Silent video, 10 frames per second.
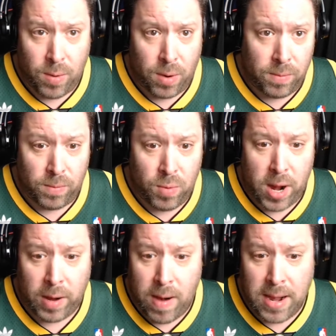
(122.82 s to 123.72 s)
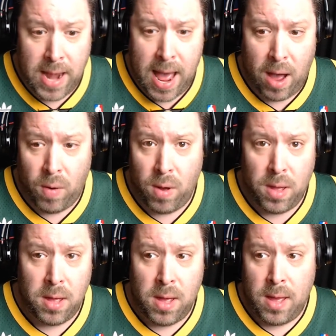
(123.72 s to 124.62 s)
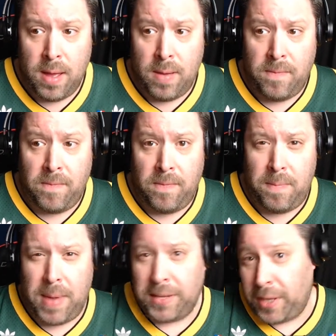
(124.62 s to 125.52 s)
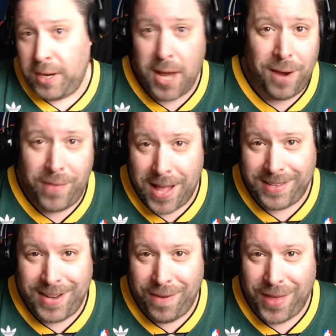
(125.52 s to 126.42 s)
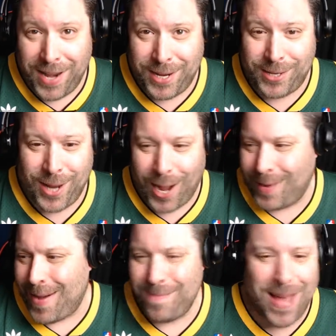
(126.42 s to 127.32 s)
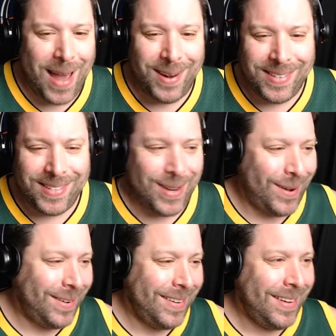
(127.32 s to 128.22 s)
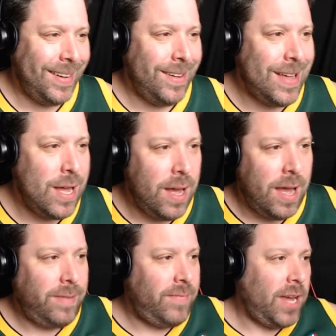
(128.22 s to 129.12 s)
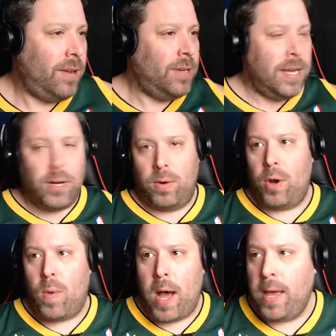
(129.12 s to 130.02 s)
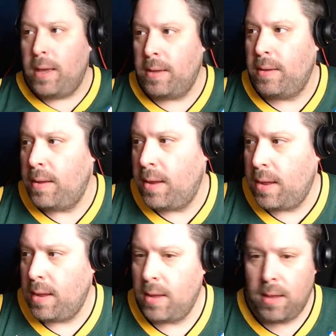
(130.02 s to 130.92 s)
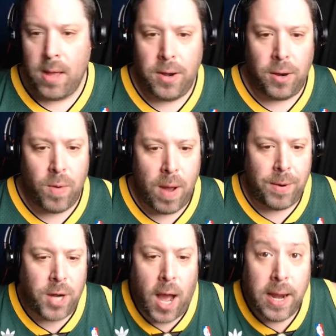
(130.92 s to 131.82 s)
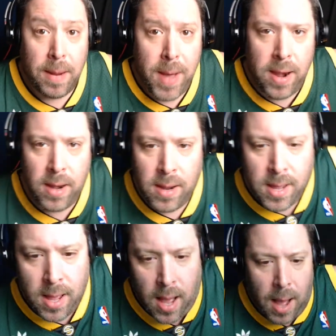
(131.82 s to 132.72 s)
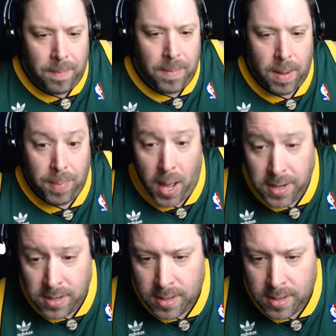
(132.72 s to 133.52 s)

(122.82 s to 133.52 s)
we're running right now, basically none of that stuff that I just talked about mattered. So I don't know why we're talking about it. But